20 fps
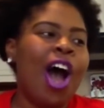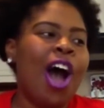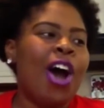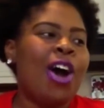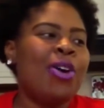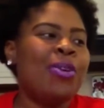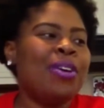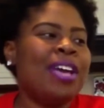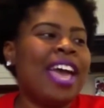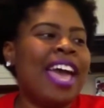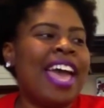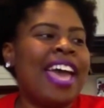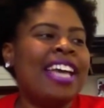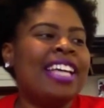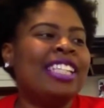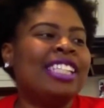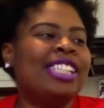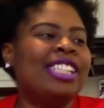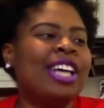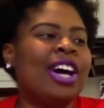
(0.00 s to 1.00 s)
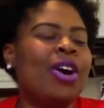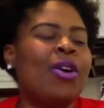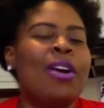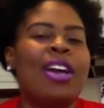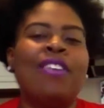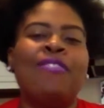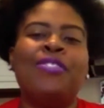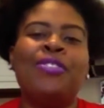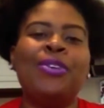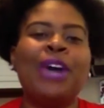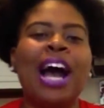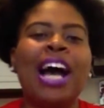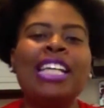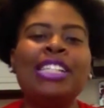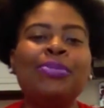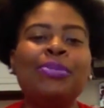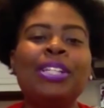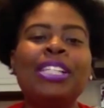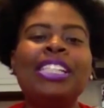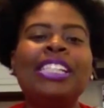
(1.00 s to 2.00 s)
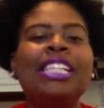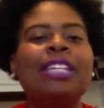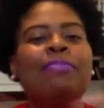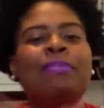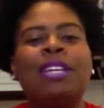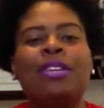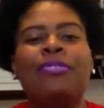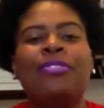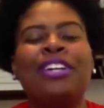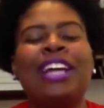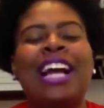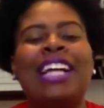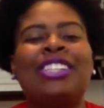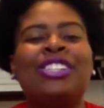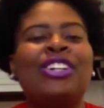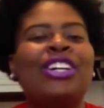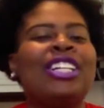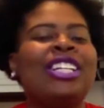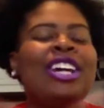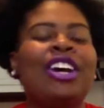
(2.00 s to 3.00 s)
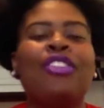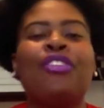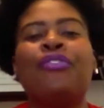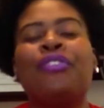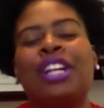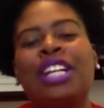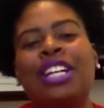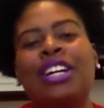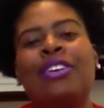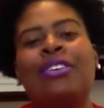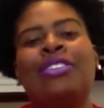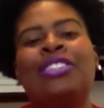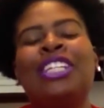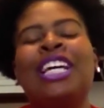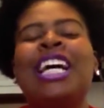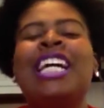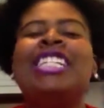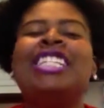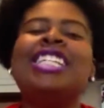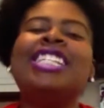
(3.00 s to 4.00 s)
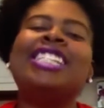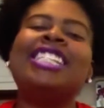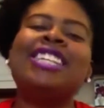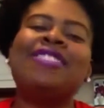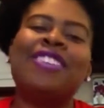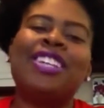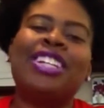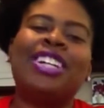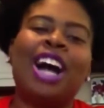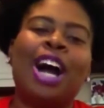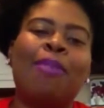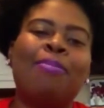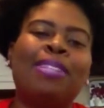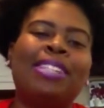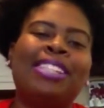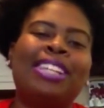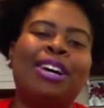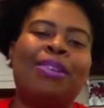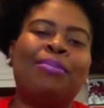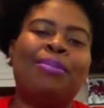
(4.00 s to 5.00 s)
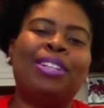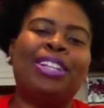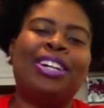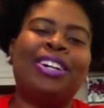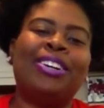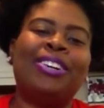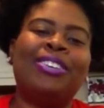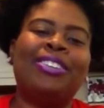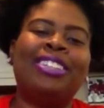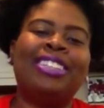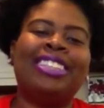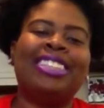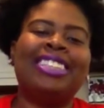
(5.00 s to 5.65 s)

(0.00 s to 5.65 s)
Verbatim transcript: Okay, so if you guys want to see me react to any other videos, just leave it in the comments down below.